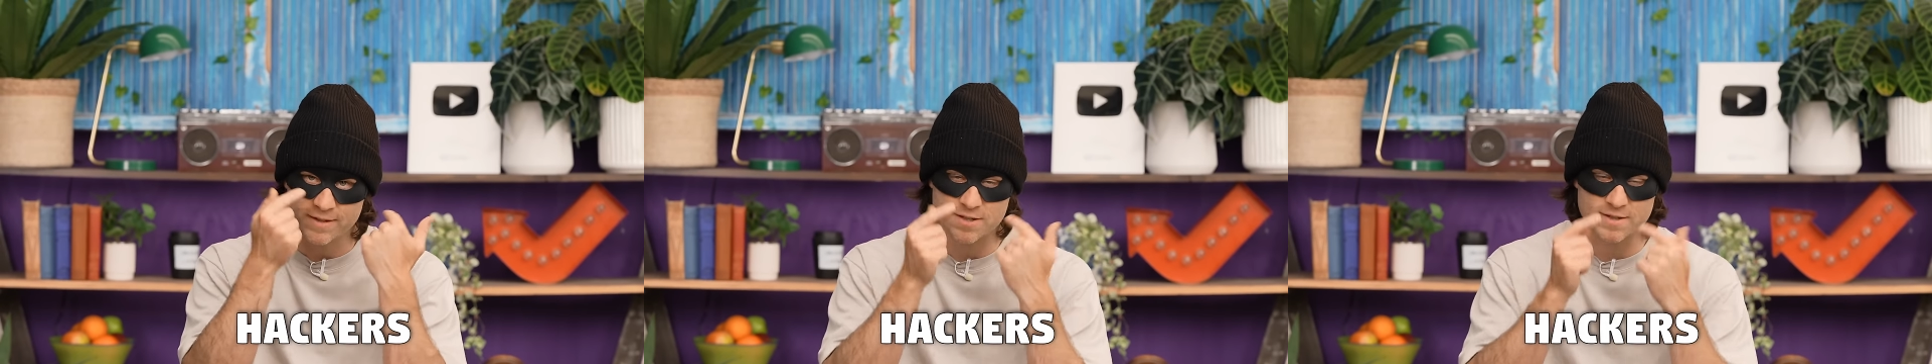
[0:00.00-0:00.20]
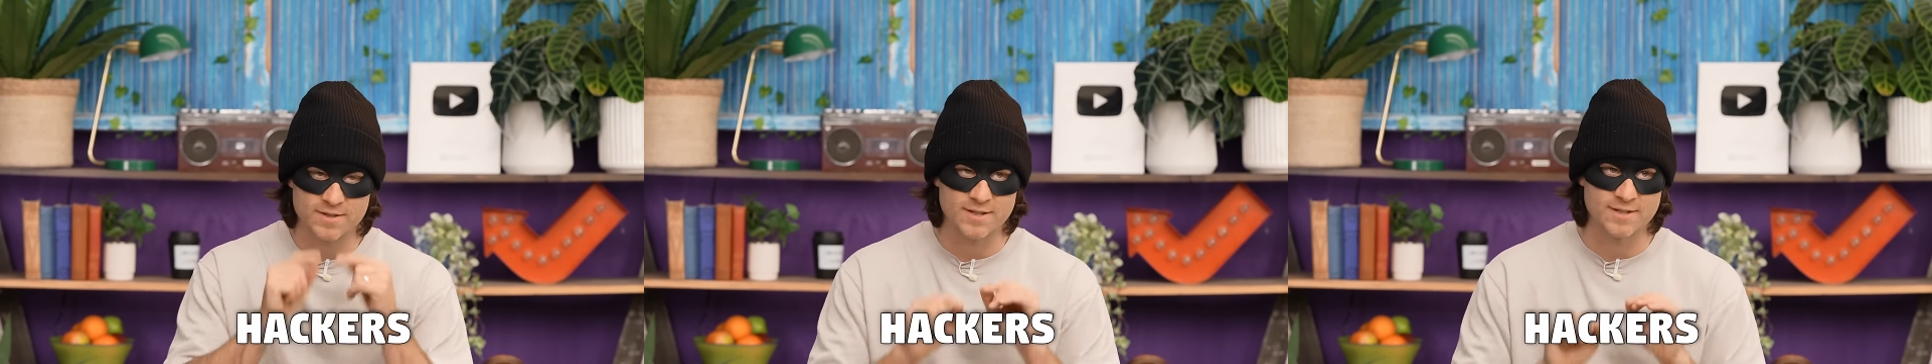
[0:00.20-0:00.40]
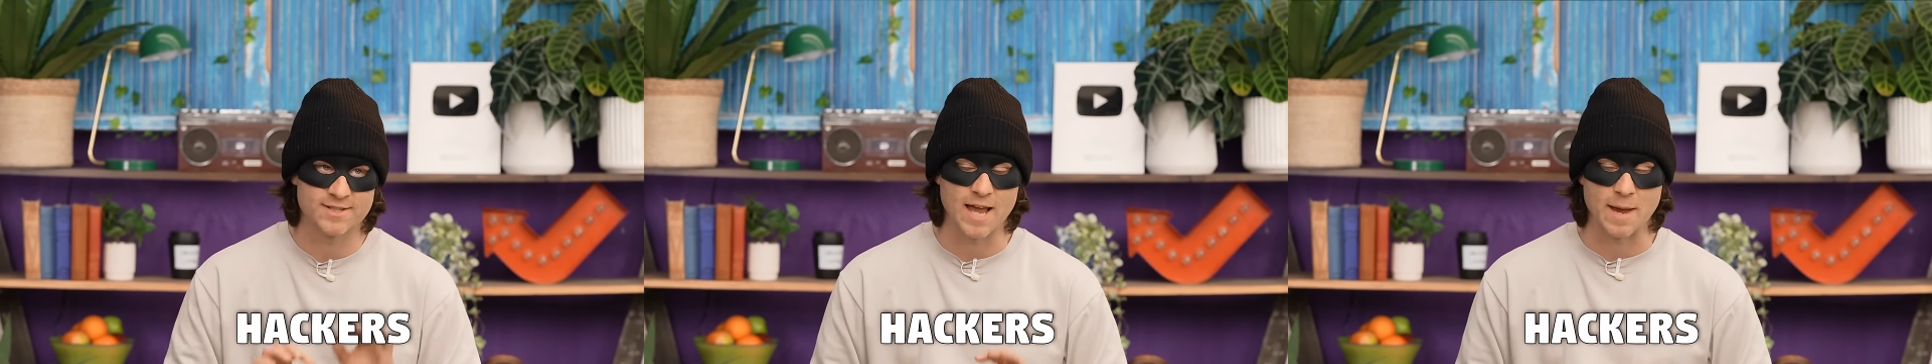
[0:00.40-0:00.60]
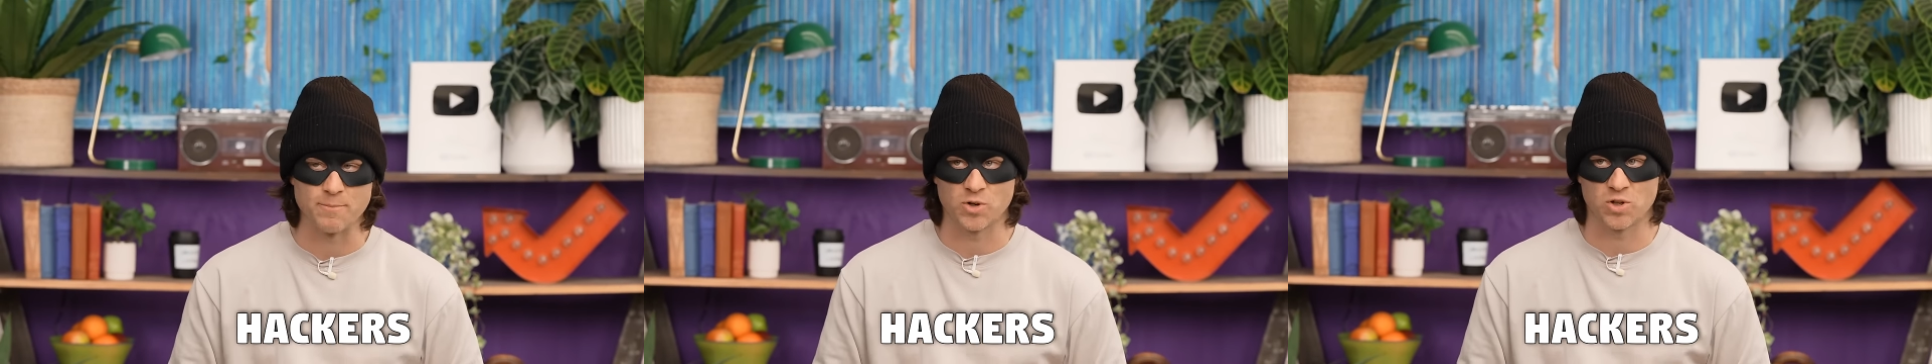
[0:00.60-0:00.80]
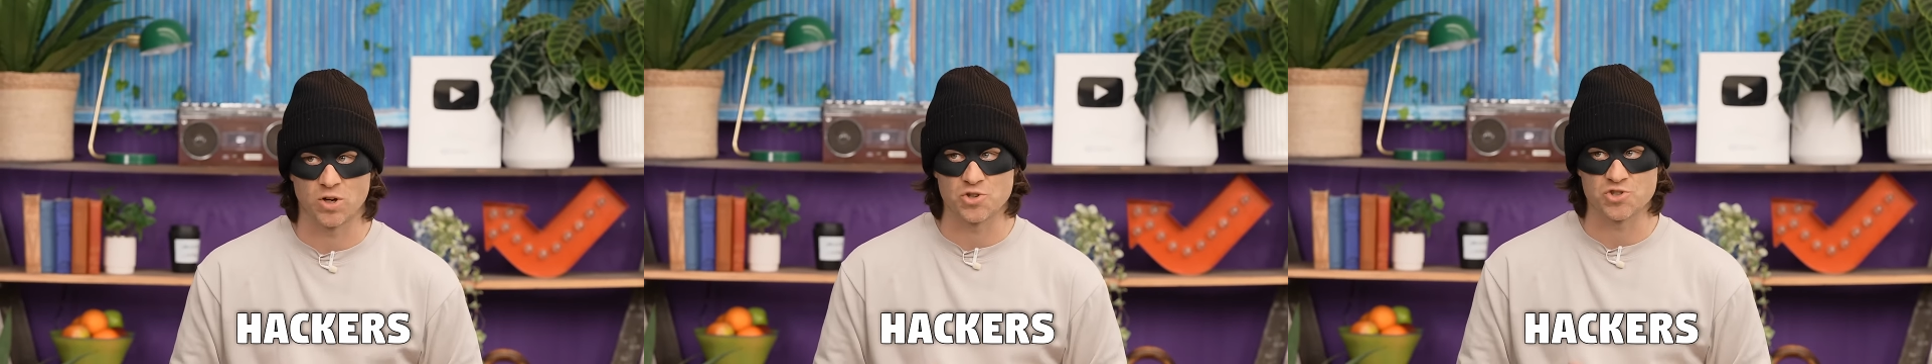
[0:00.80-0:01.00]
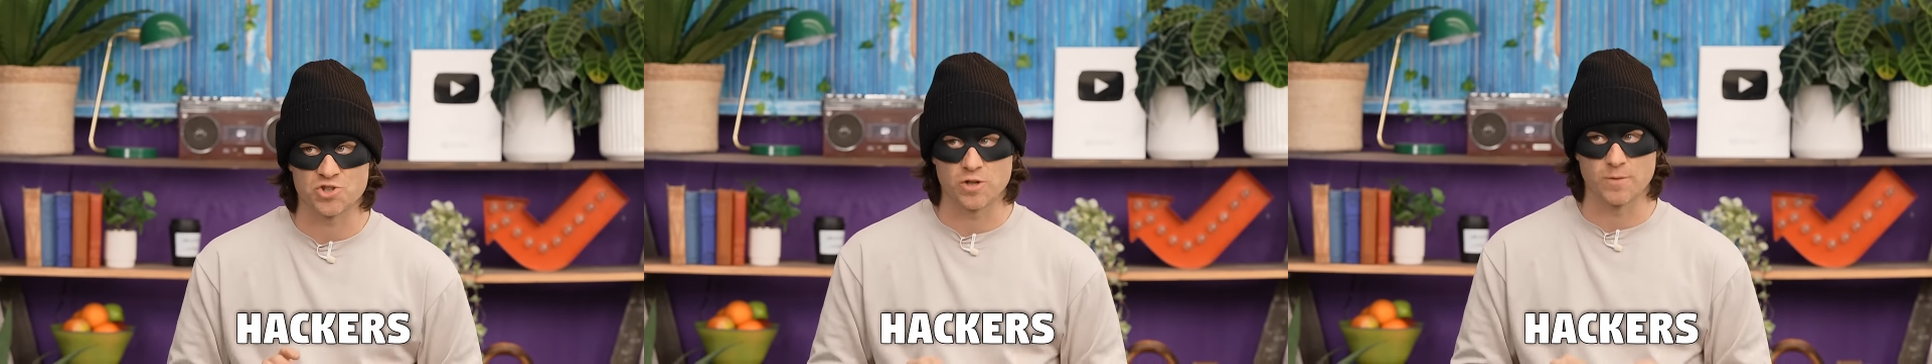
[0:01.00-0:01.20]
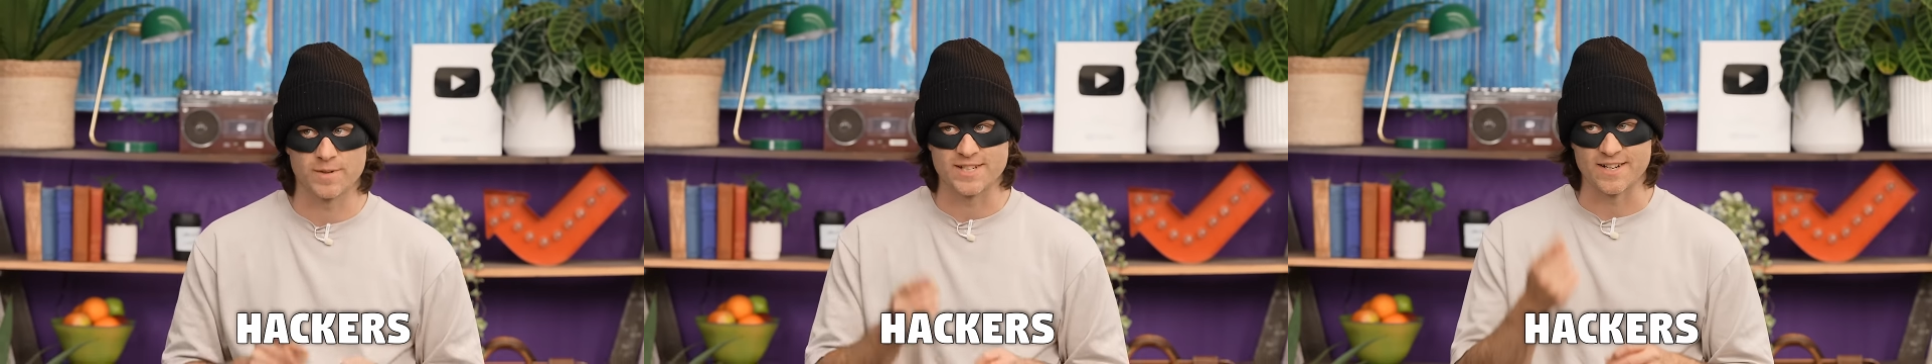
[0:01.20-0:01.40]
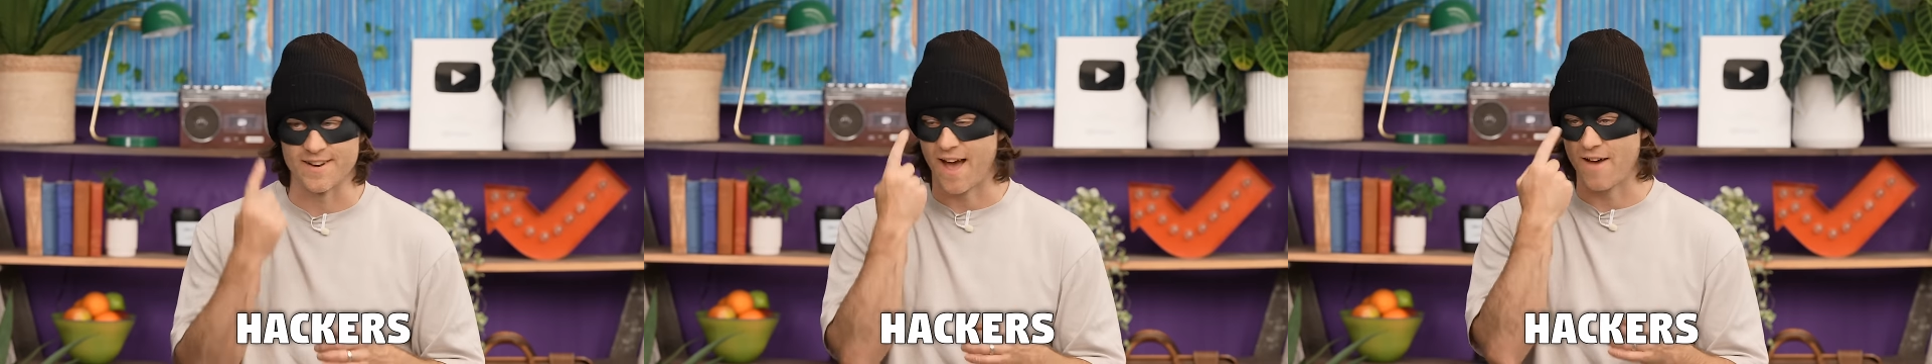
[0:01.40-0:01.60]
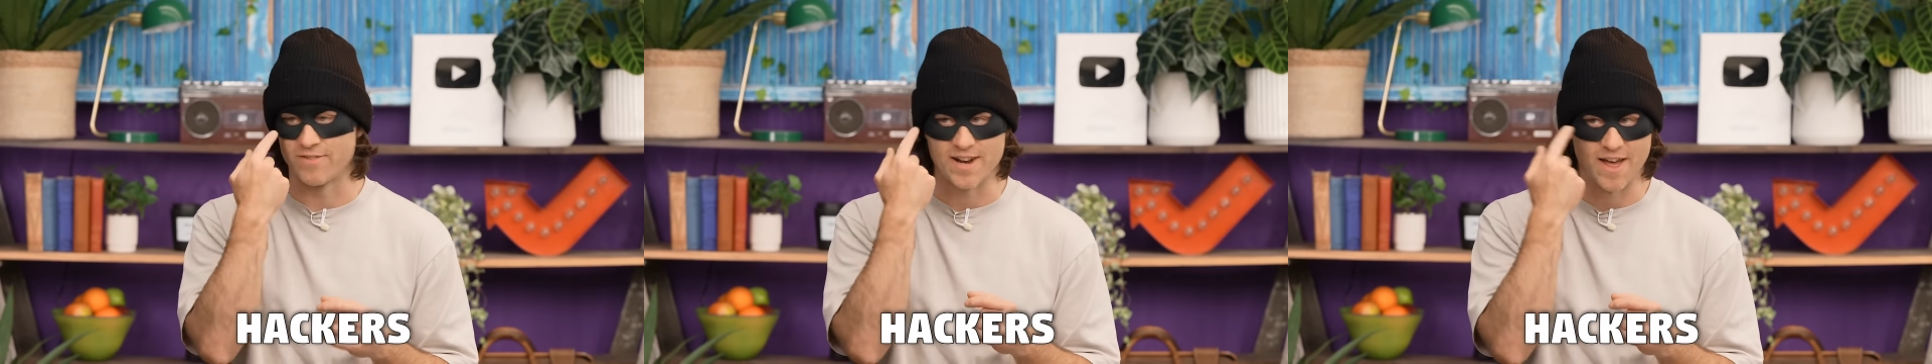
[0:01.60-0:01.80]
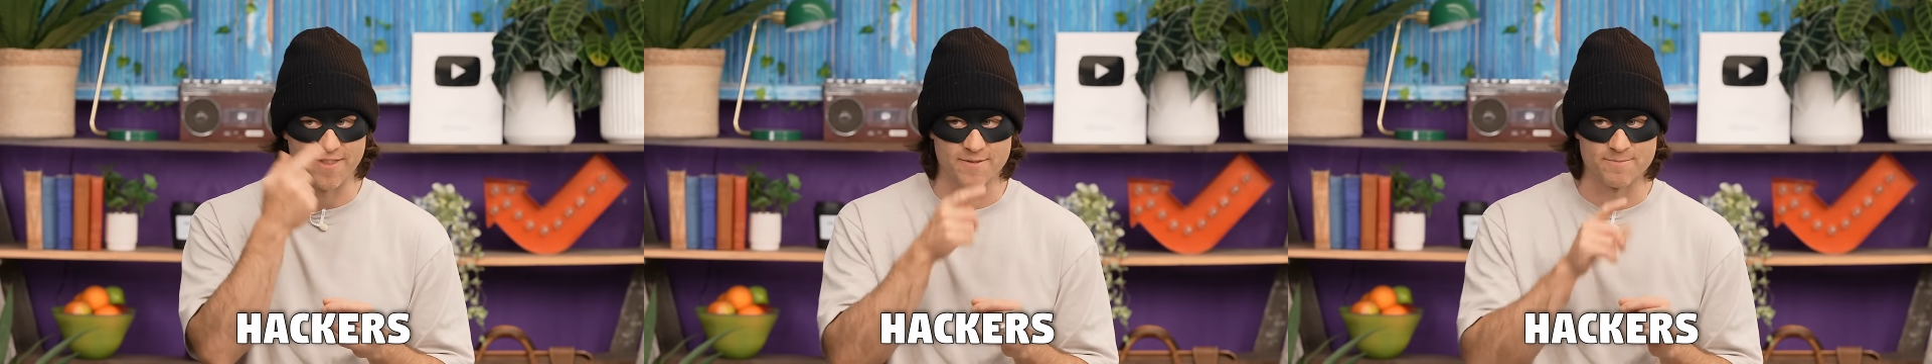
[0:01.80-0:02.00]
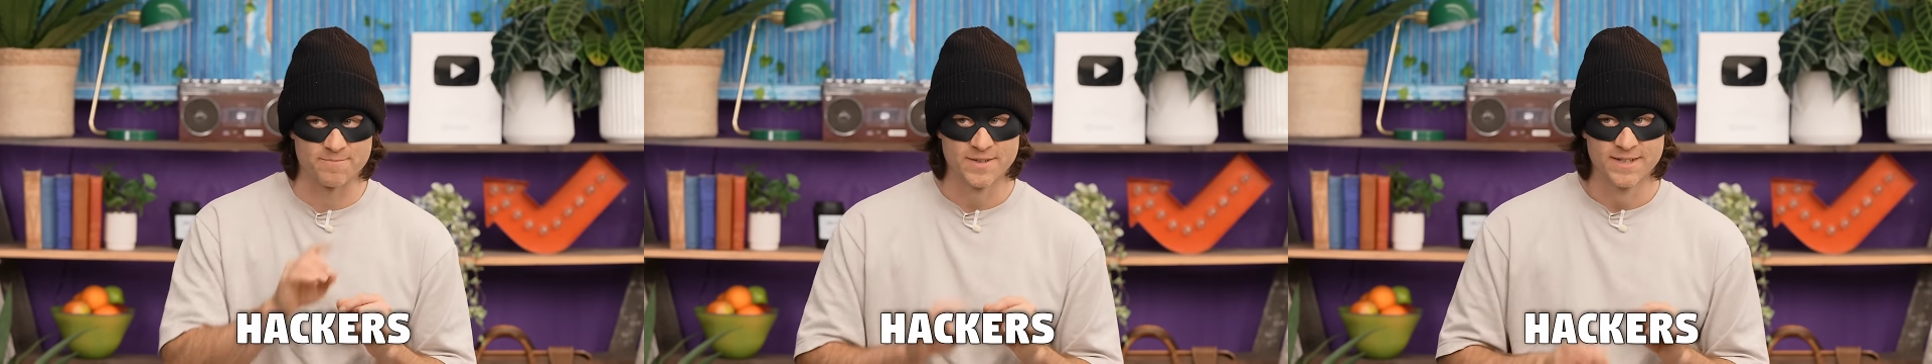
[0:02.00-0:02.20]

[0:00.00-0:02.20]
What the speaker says: is the same costume. I didn't have another.